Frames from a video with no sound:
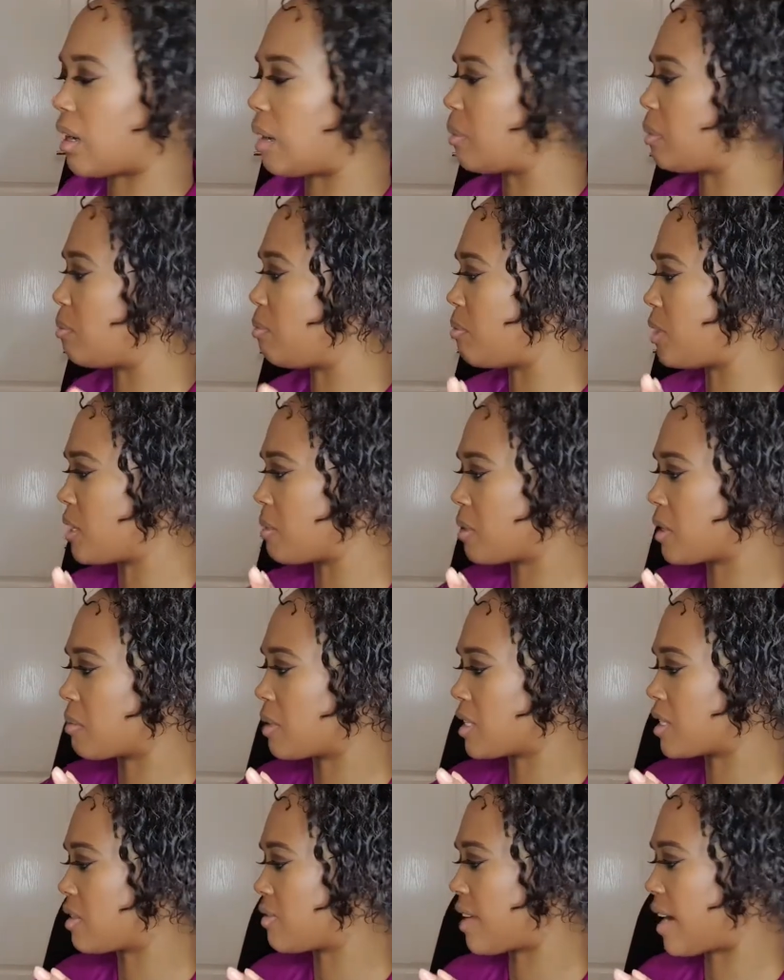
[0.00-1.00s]
a big
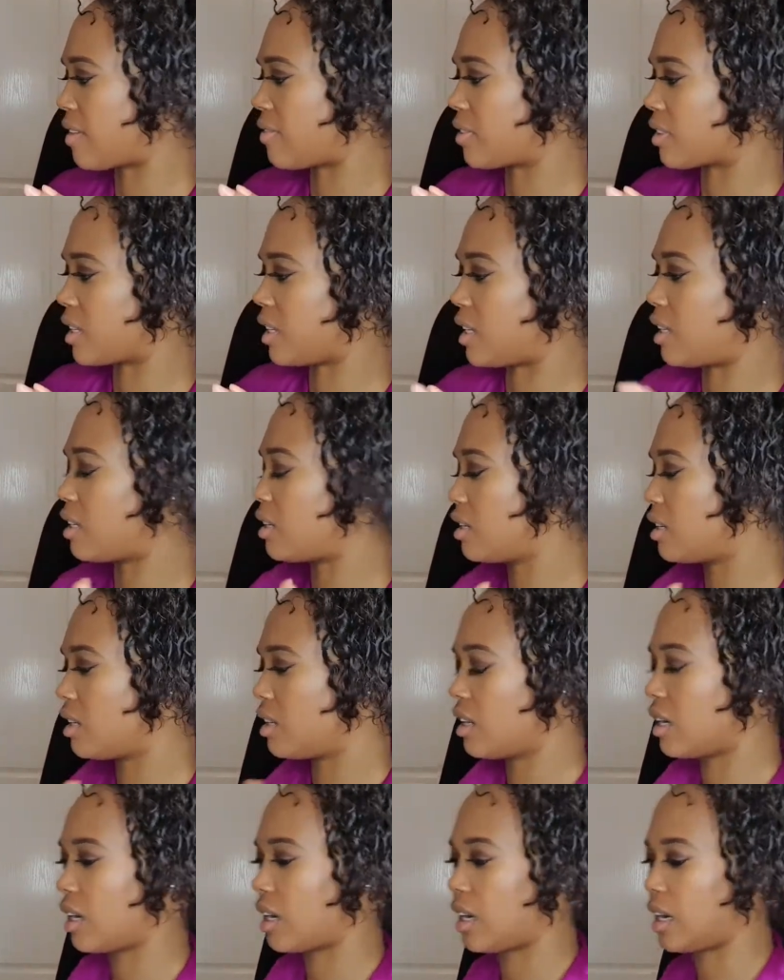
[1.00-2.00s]
massive advocate.
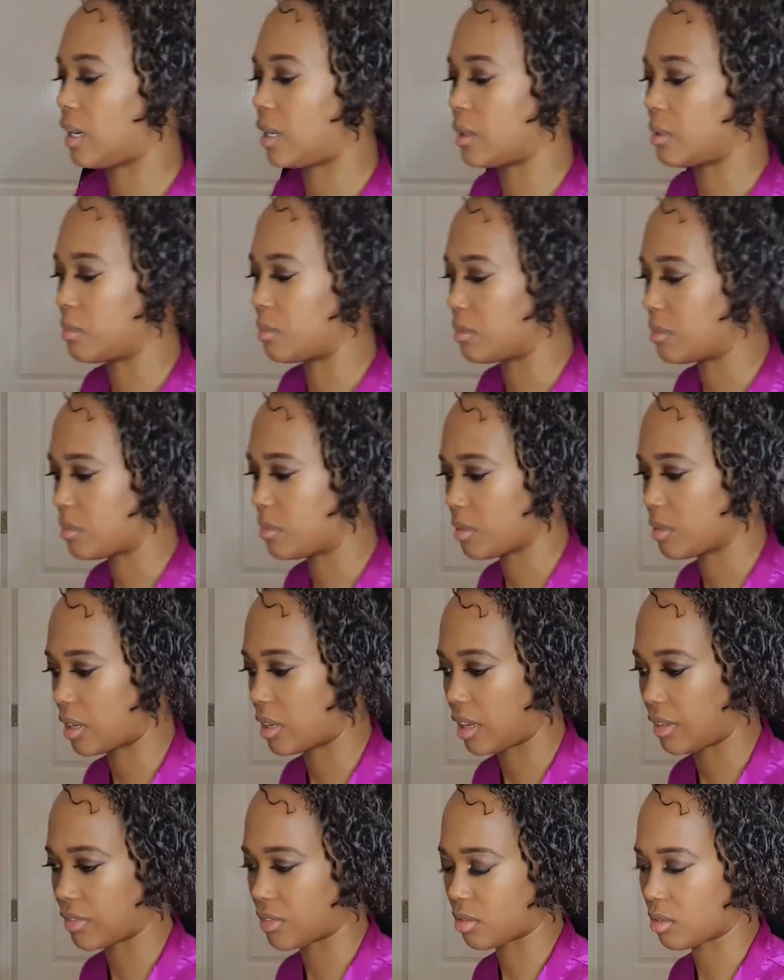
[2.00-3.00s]

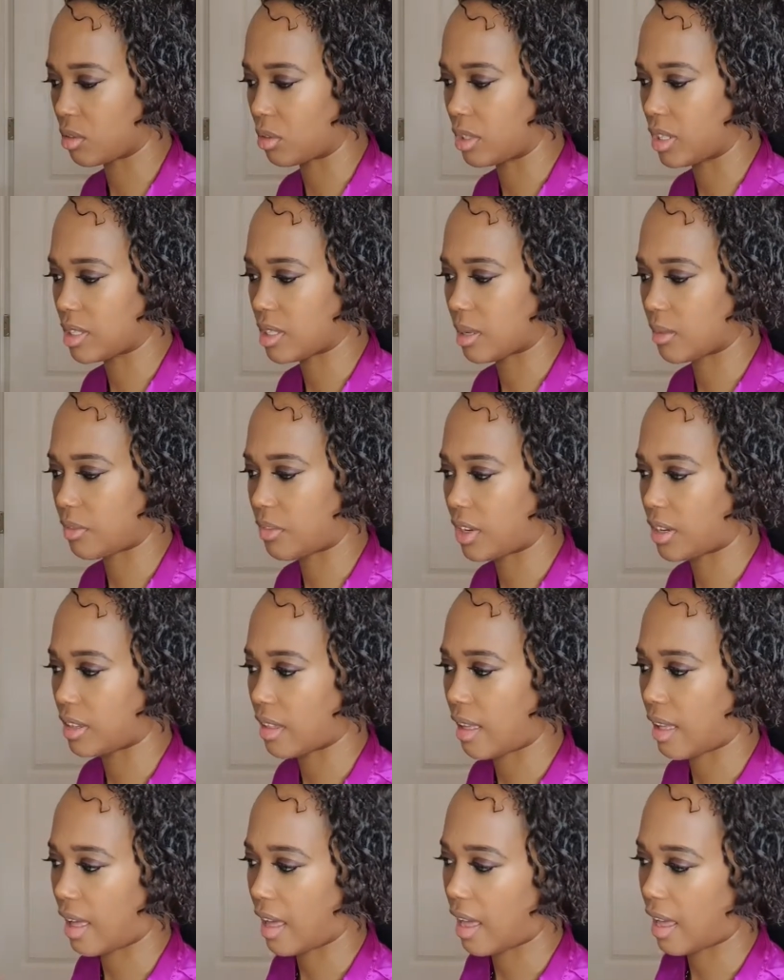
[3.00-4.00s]
After all, it's something
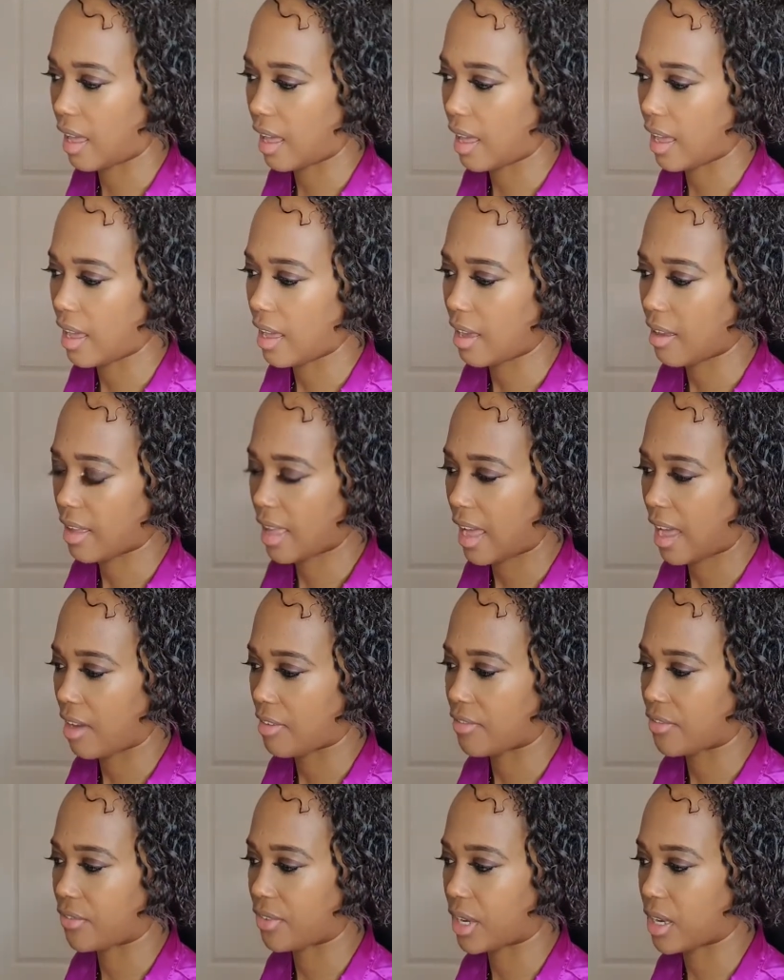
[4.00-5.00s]
that I
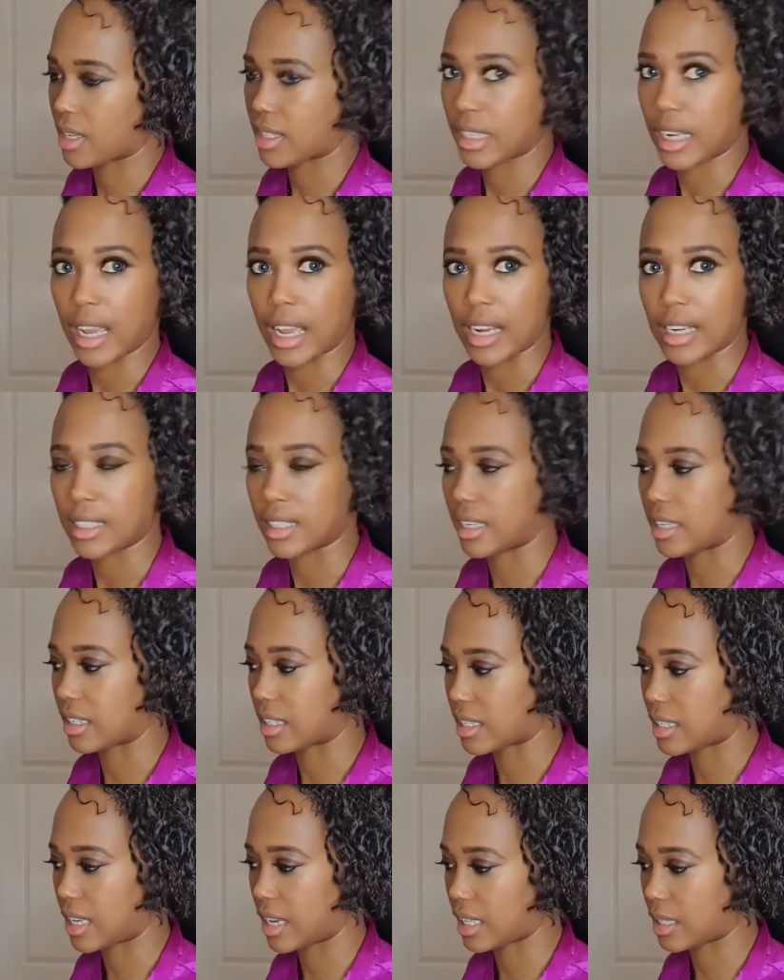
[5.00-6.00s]
have first-hand
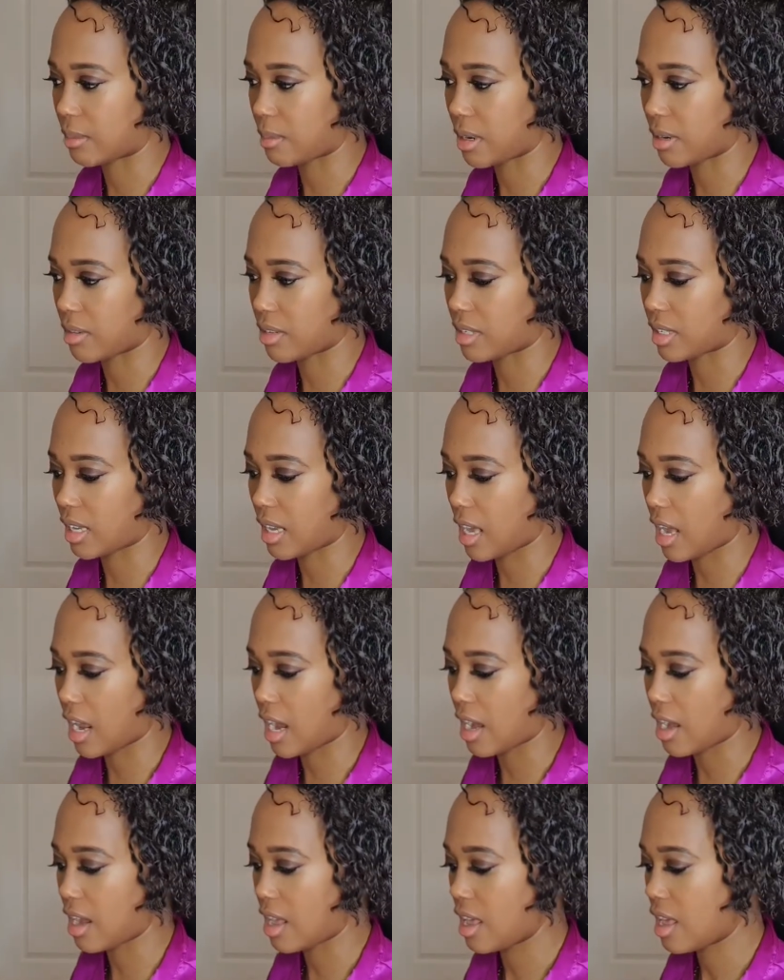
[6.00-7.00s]
experience
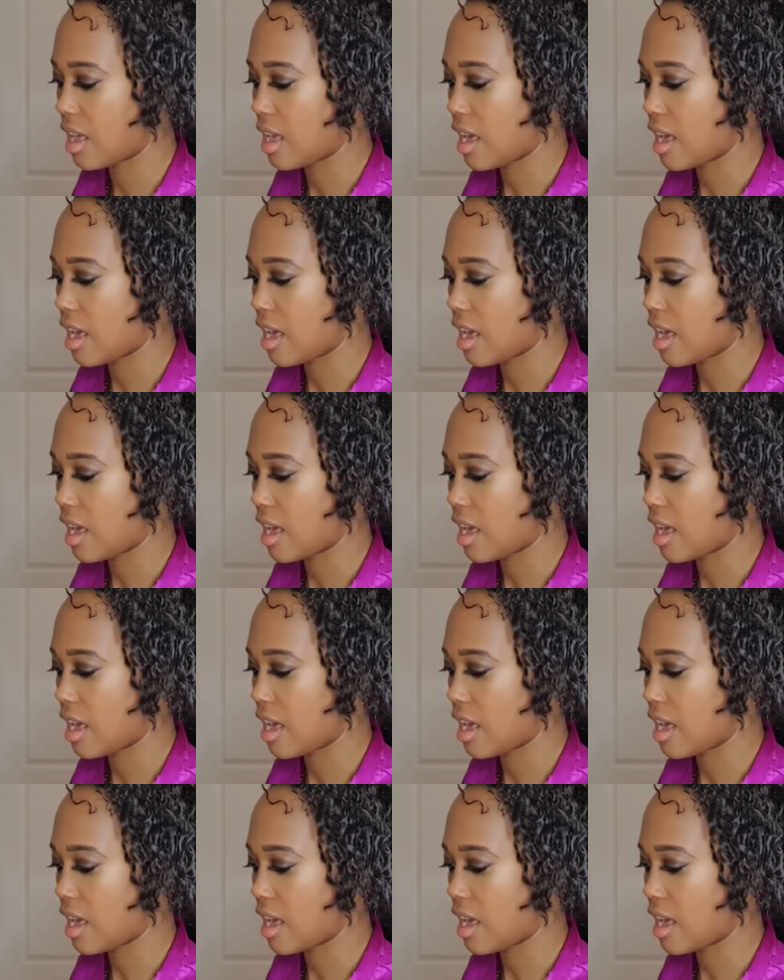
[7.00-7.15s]
in.